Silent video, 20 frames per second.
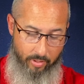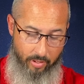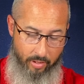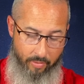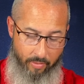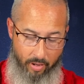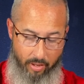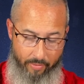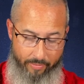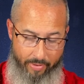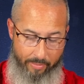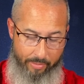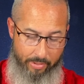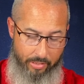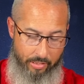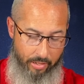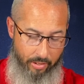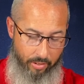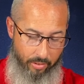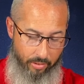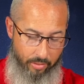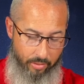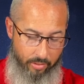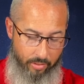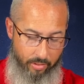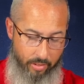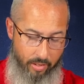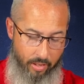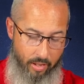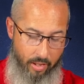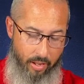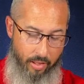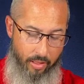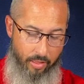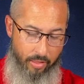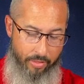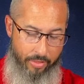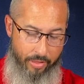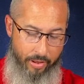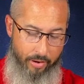all the families of the earth.
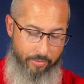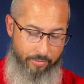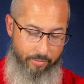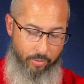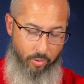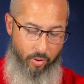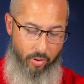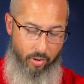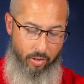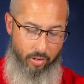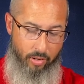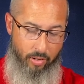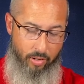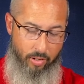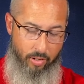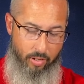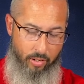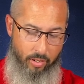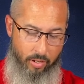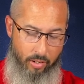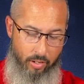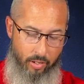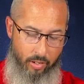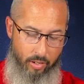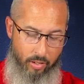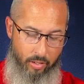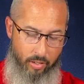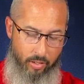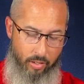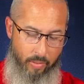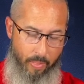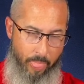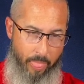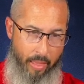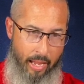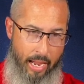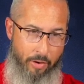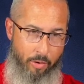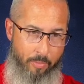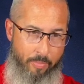Therefore,
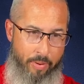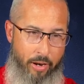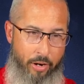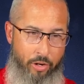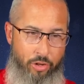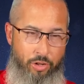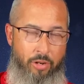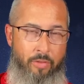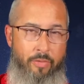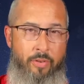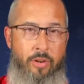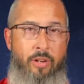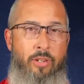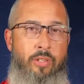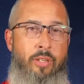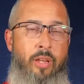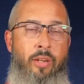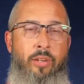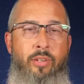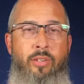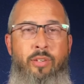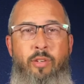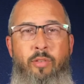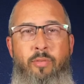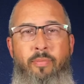I will punish you for your sins.